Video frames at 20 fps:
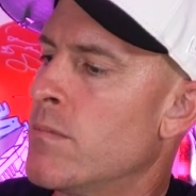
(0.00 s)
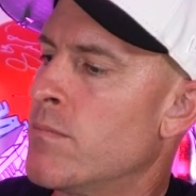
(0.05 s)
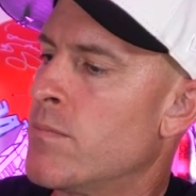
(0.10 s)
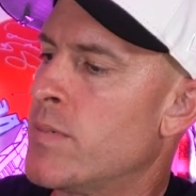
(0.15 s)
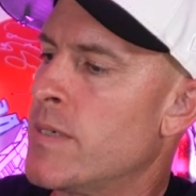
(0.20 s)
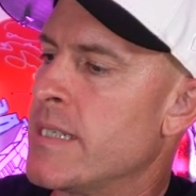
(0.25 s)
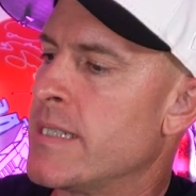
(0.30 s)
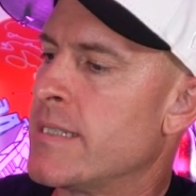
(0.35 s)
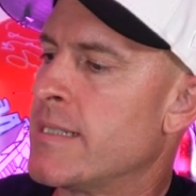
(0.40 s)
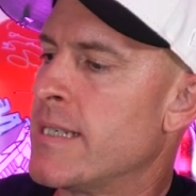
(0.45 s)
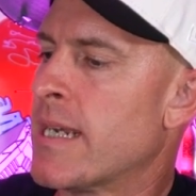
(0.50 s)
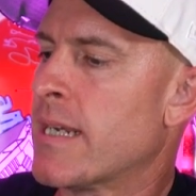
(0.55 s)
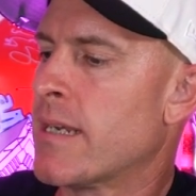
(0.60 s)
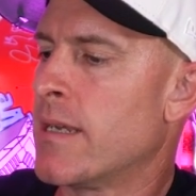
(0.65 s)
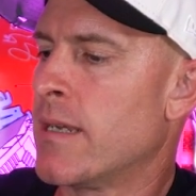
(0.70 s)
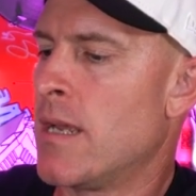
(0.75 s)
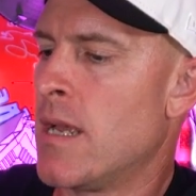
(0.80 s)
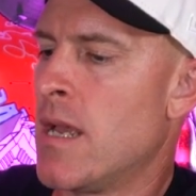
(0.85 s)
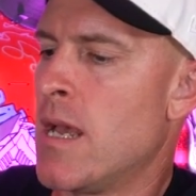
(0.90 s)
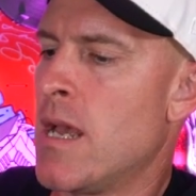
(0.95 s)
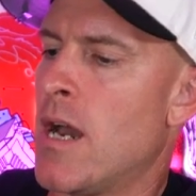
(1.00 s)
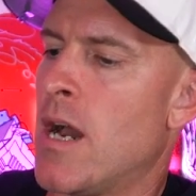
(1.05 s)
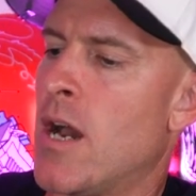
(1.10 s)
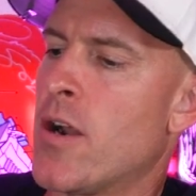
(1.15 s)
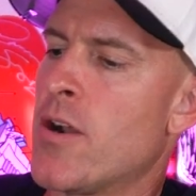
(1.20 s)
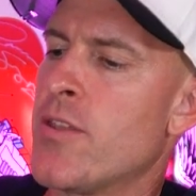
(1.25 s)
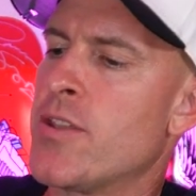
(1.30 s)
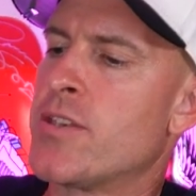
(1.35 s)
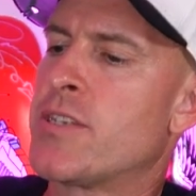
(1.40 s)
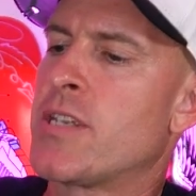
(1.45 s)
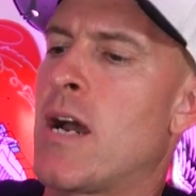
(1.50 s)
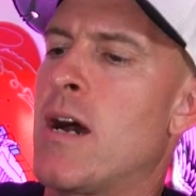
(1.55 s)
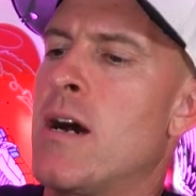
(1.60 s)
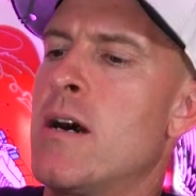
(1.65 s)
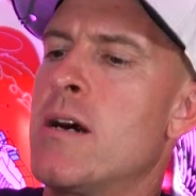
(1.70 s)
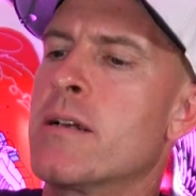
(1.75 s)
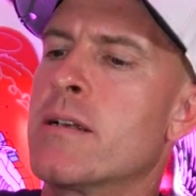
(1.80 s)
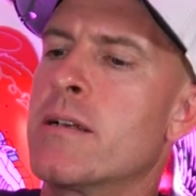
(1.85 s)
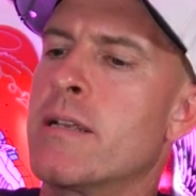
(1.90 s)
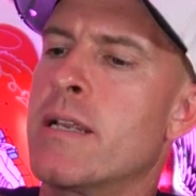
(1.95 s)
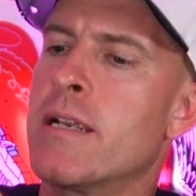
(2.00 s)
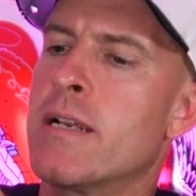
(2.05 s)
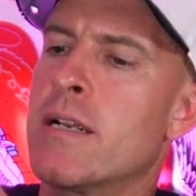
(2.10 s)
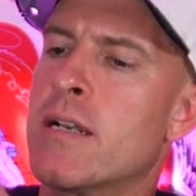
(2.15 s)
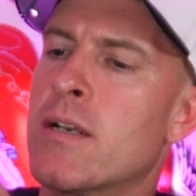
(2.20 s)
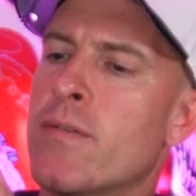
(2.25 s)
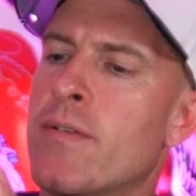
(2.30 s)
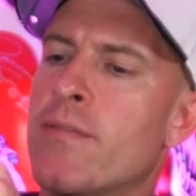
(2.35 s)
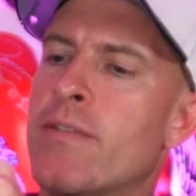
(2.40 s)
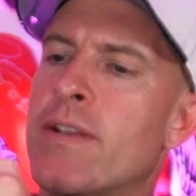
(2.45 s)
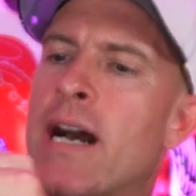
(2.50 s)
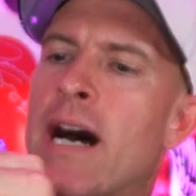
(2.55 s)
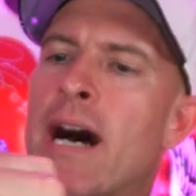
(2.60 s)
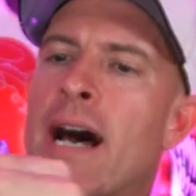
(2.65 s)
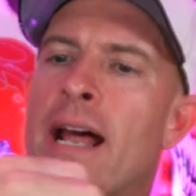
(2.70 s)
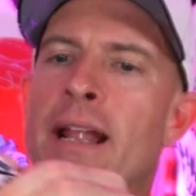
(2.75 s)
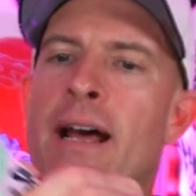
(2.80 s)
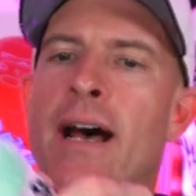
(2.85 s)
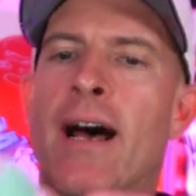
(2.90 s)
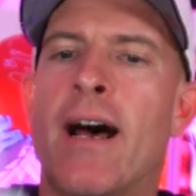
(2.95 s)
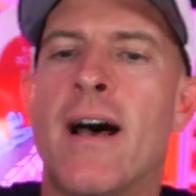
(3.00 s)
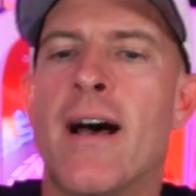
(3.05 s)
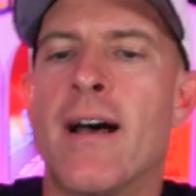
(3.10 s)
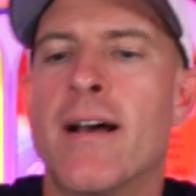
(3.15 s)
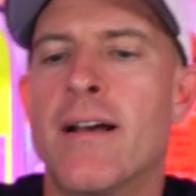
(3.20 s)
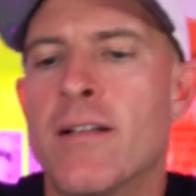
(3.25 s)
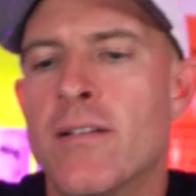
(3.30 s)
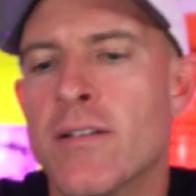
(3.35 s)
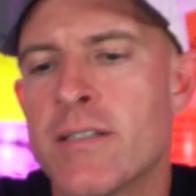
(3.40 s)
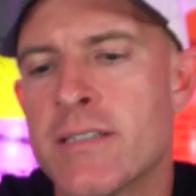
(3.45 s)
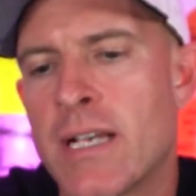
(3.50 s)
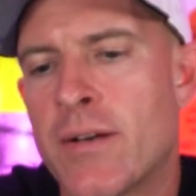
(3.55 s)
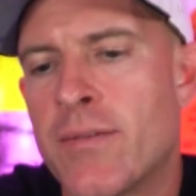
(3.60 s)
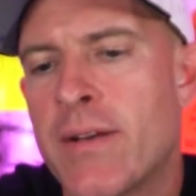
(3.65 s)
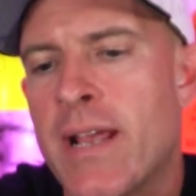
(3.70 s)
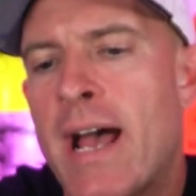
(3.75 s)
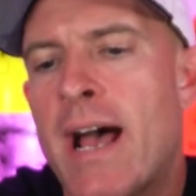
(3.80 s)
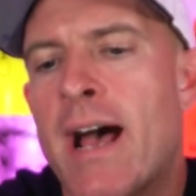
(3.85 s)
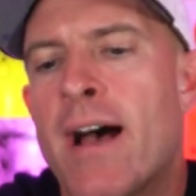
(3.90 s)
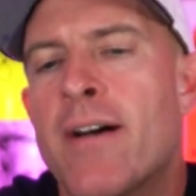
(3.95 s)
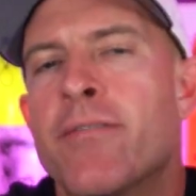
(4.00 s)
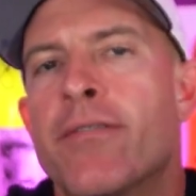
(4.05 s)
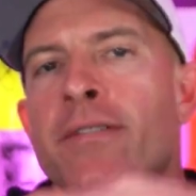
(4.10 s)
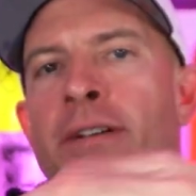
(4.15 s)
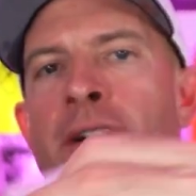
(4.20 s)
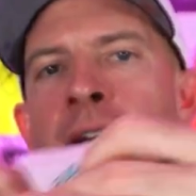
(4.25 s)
Pretty sick. Under the tongue here, we've got, looks like we have